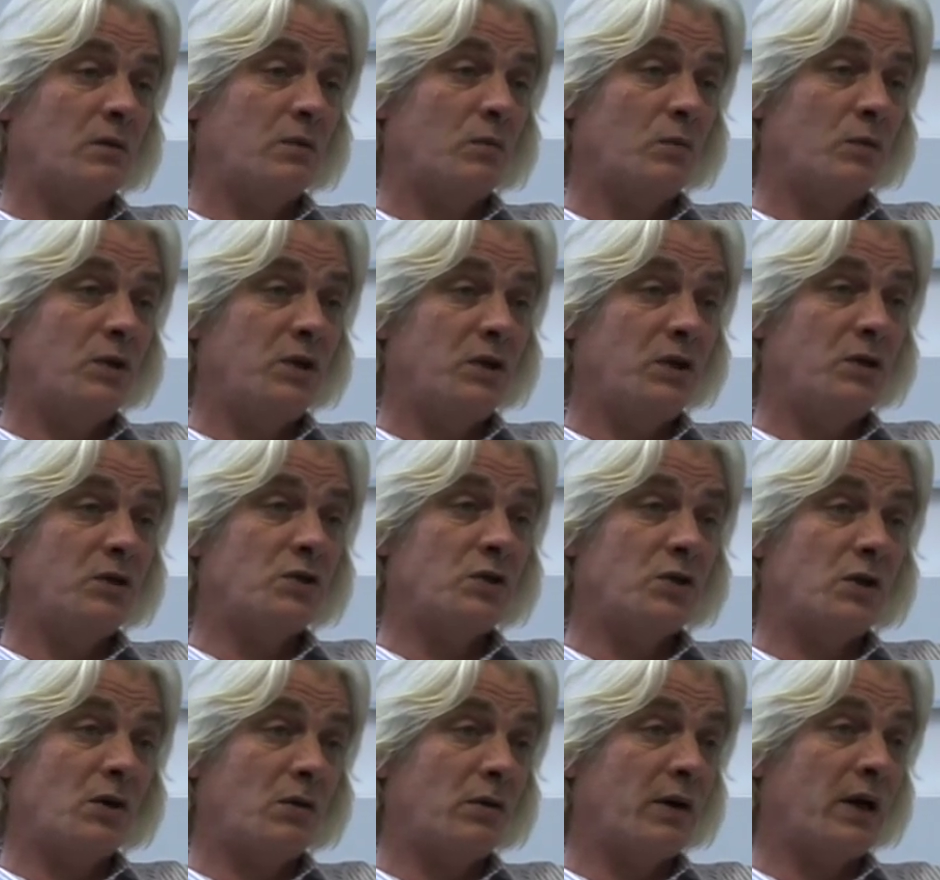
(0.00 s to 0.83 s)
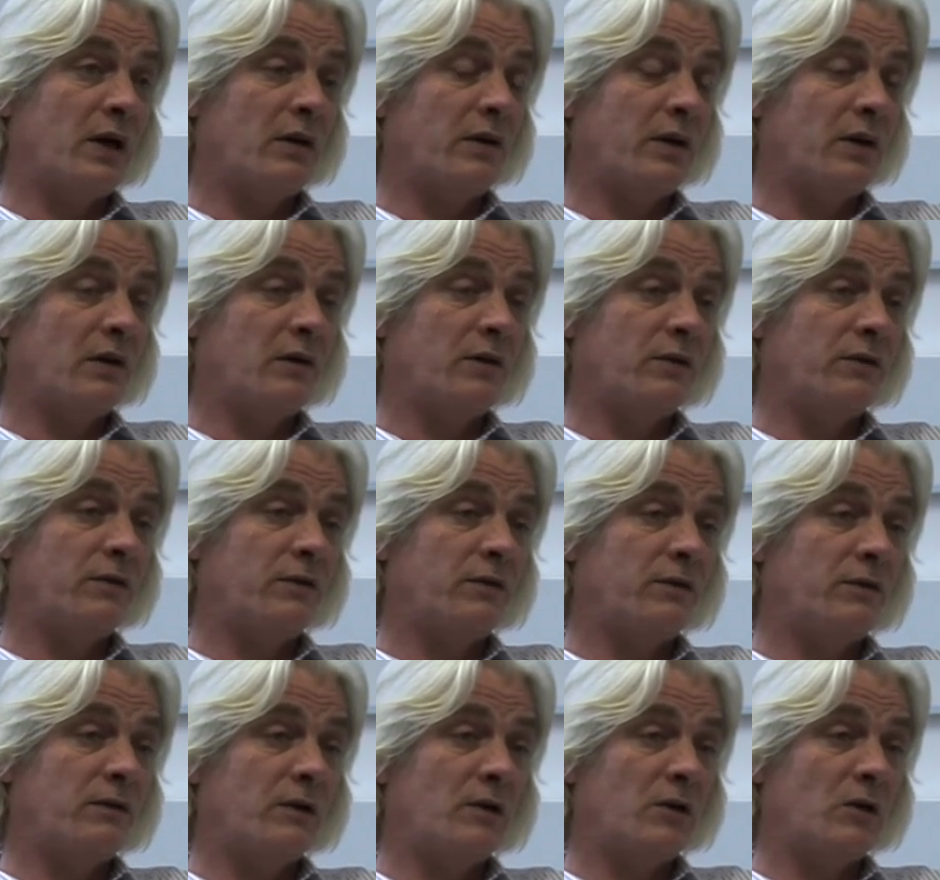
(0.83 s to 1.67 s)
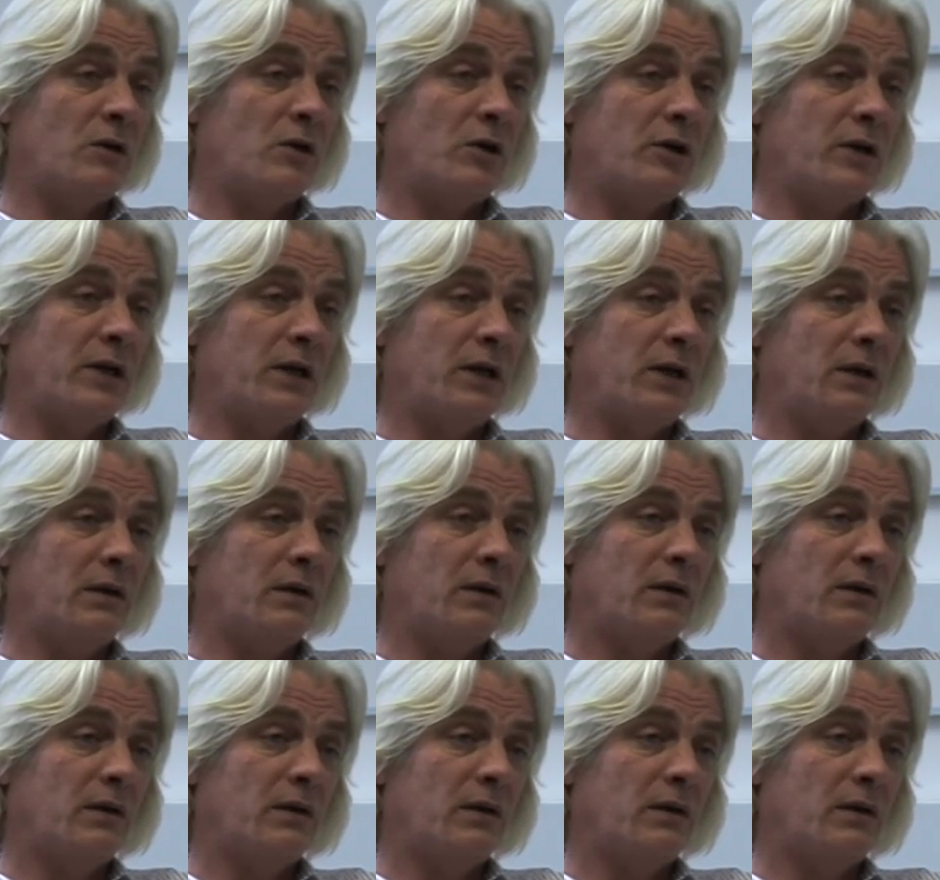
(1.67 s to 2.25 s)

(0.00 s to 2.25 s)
we need to know how the ice is declining.